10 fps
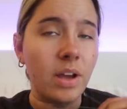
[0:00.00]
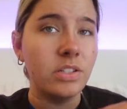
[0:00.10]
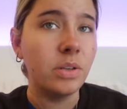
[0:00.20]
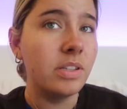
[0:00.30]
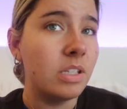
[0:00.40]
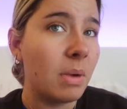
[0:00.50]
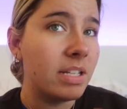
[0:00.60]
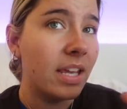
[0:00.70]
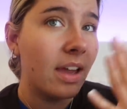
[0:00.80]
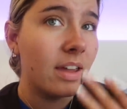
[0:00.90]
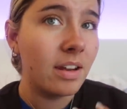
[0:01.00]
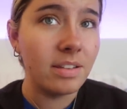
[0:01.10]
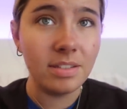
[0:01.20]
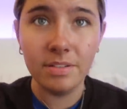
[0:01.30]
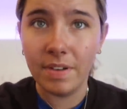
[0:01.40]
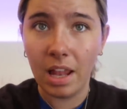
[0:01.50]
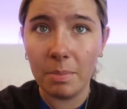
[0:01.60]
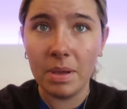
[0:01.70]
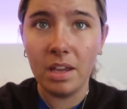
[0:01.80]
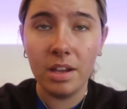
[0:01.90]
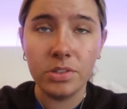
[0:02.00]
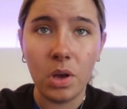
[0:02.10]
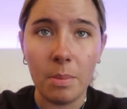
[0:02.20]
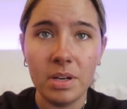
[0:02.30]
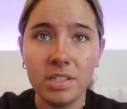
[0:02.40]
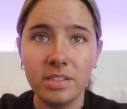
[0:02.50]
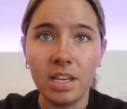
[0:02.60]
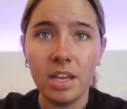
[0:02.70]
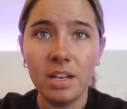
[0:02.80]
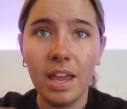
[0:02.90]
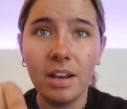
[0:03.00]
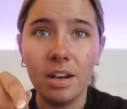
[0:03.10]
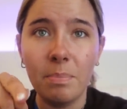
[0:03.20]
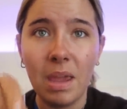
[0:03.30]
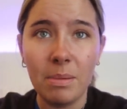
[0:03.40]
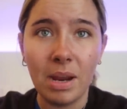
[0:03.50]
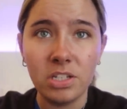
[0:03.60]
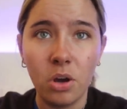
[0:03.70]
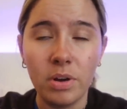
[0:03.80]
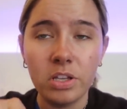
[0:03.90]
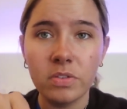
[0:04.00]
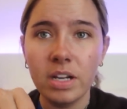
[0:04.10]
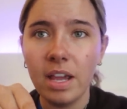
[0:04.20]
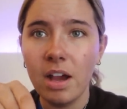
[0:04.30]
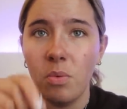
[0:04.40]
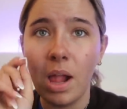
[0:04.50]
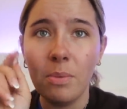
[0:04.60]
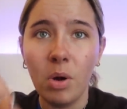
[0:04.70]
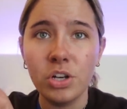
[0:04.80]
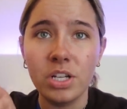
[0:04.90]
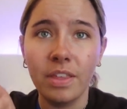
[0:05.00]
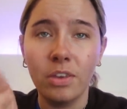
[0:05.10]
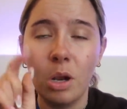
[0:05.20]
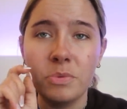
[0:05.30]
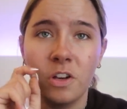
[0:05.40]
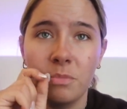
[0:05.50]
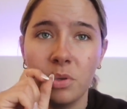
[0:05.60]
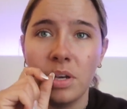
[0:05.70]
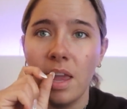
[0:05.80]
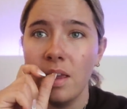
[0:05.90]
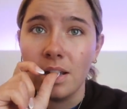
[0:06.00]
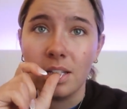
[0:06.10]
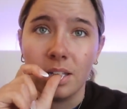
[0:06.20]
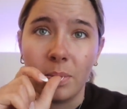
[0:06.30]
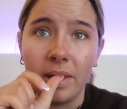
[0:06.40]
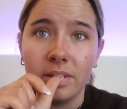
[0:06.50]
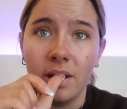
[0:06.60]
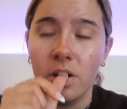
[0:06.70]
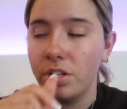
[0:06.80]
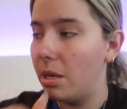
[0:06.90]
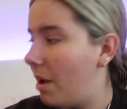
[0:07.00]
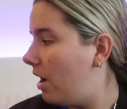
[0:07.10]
So as you can see, my tan is developing. So I'm gonna sit and paint my toenails right now while I'm watching the new episode of Moon Knight because it's Wednesday and it just came